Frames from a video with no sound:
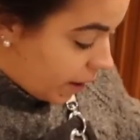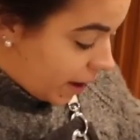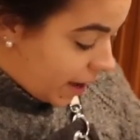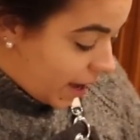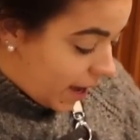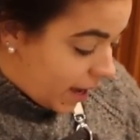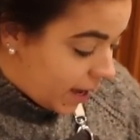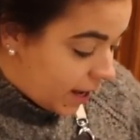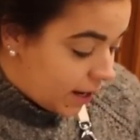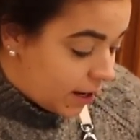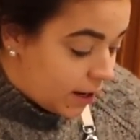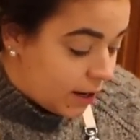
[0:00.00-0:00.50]

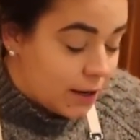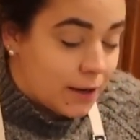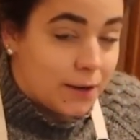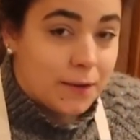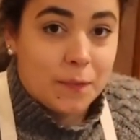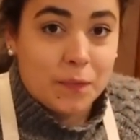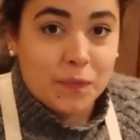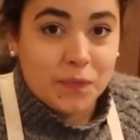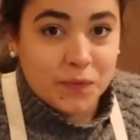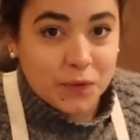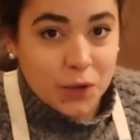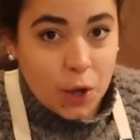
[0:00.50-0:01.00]
ahead,
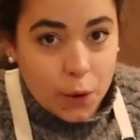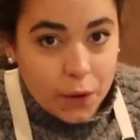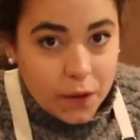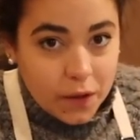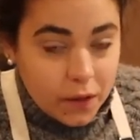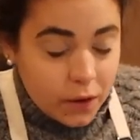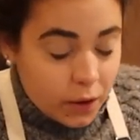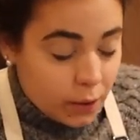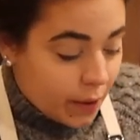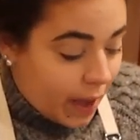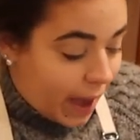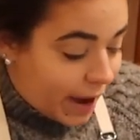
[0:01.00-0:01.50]
go the
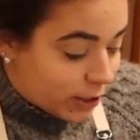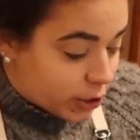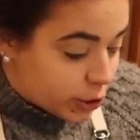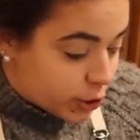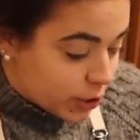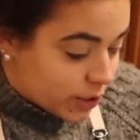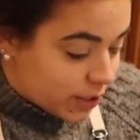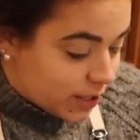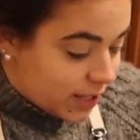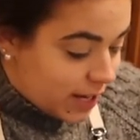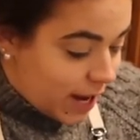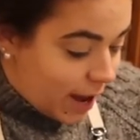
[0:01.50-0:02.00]
little
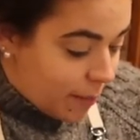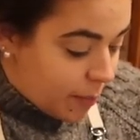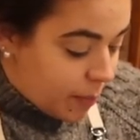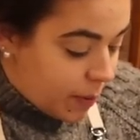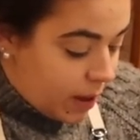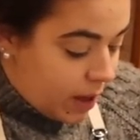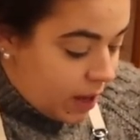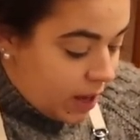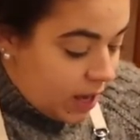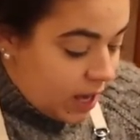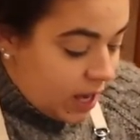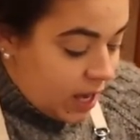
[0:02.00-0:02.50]
extra step
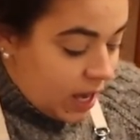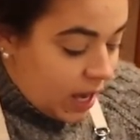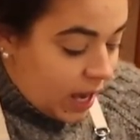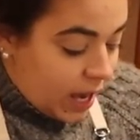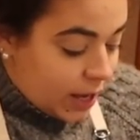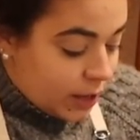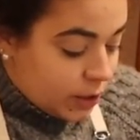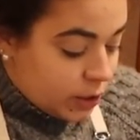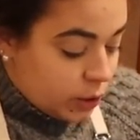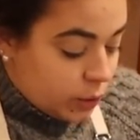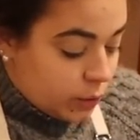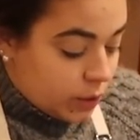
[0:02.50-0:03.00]

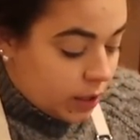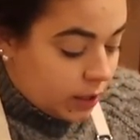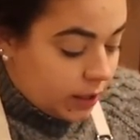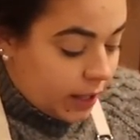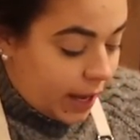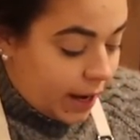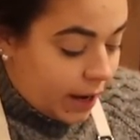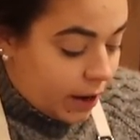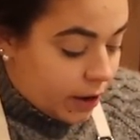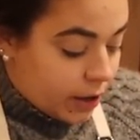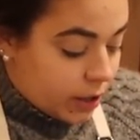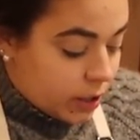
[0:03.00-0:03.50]
and do the
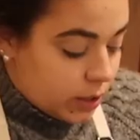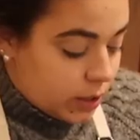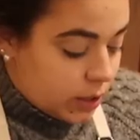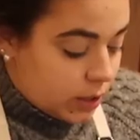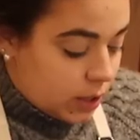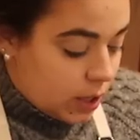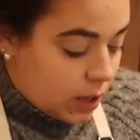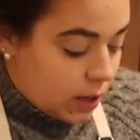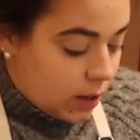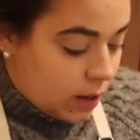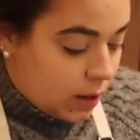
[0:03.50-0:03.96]
layers.